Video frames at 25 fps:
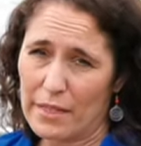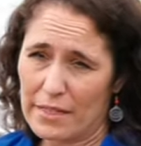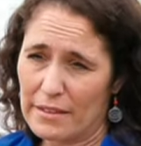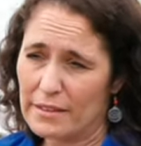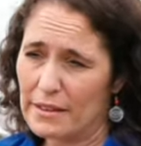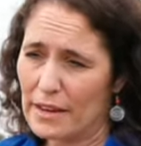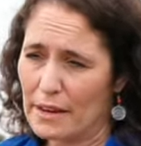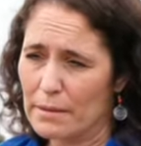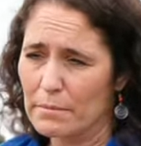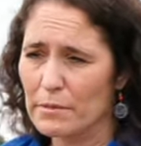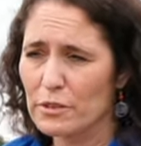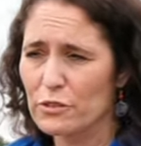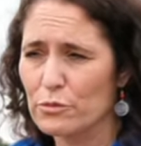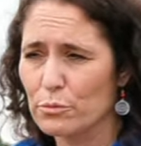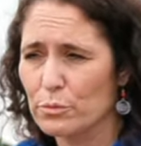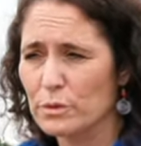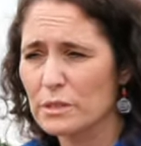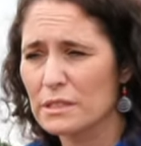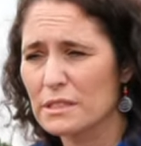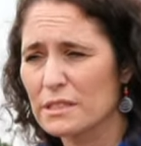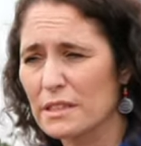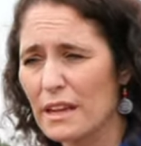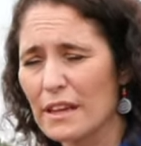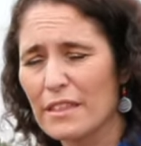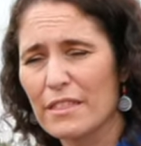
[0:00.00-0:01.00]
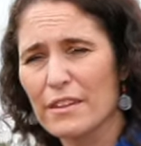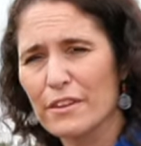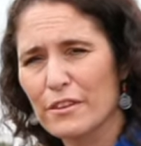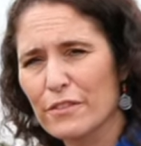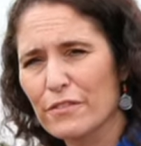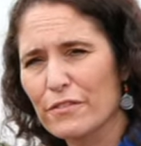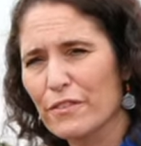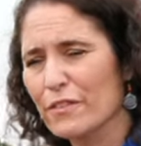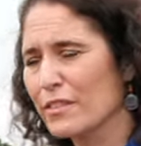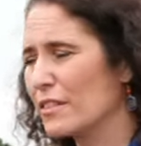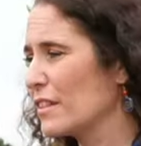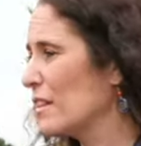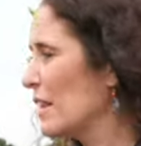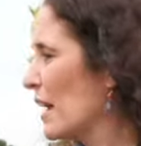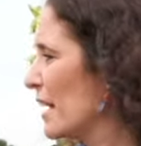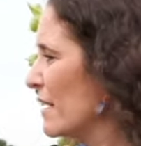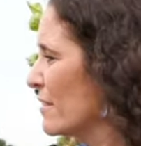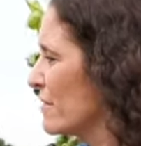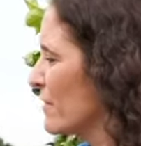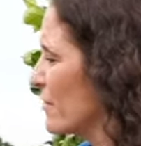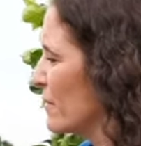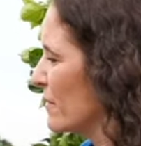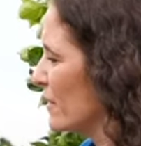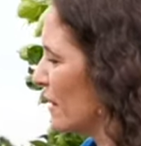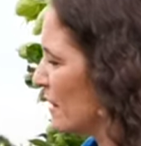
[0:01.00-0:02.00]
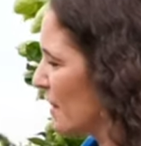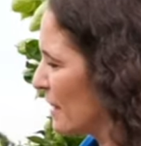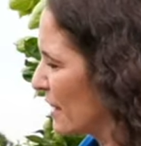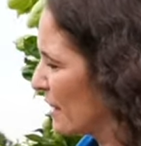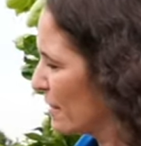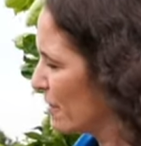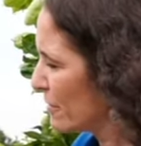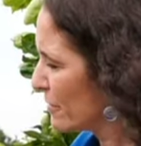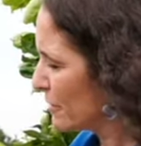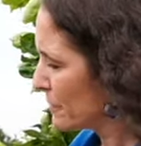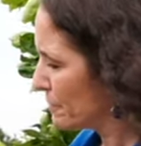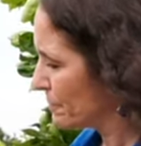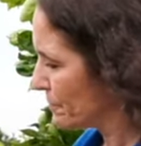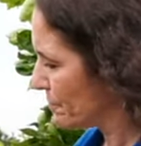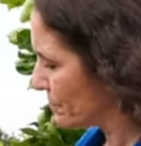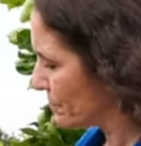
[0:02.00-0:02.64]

The damage will stay there for the life of the leaf.